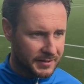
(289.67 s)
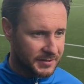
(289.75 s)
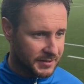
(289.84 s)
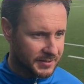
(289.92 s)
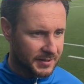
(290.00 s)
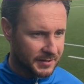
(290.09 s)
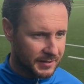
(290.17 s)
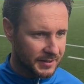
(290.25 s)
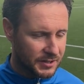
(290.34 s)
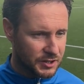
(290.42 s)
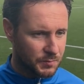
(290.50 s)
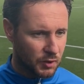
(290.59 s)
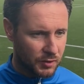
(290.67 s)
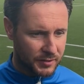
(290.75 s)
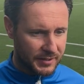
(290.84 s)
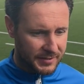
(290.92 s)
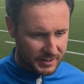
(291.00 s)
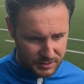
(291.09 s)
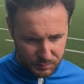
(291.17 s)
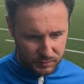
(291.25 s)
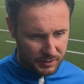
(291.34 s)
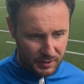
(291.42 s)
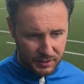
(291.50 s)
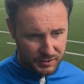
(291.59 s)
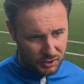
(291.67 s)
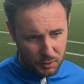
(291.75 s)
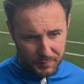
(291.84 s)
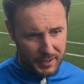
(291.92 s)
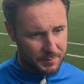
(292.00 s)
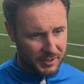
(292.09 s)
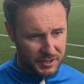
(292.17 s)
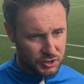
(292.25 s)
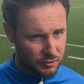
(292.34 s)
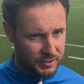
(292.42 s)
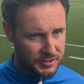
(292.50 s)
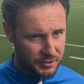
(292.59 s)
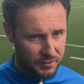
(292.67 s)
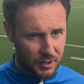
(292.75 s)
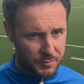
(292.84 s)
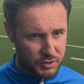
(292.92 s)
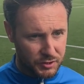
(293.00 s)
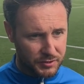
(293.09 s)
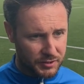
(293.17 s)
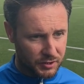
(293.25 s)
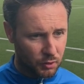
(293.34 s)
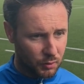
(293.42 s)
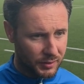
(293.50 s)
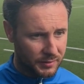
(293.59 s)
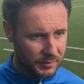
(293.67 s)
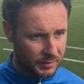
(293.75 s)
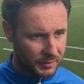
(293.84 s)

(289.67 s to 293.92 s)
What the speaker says: It's just the smaller details. But the cup game against Newry is another opportunity to go and